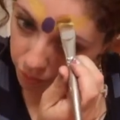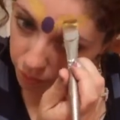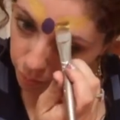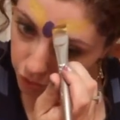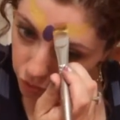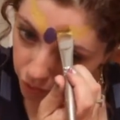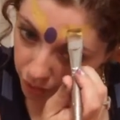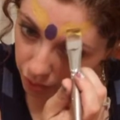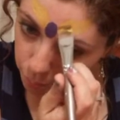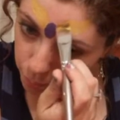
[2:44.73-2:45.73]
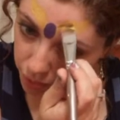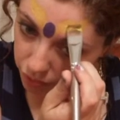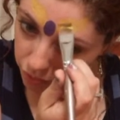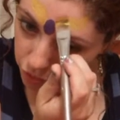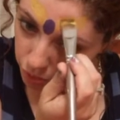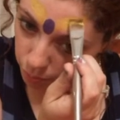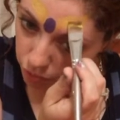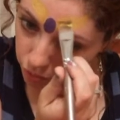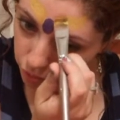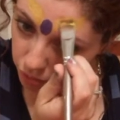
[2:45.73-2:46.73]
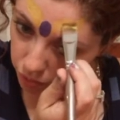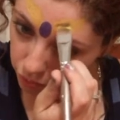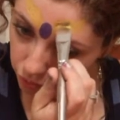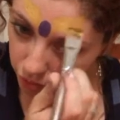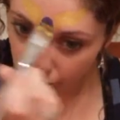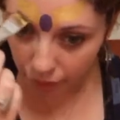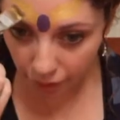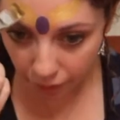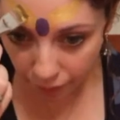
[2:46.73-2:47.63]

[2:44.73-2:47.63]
Just making sure that kind of meets the gemstone in the center there.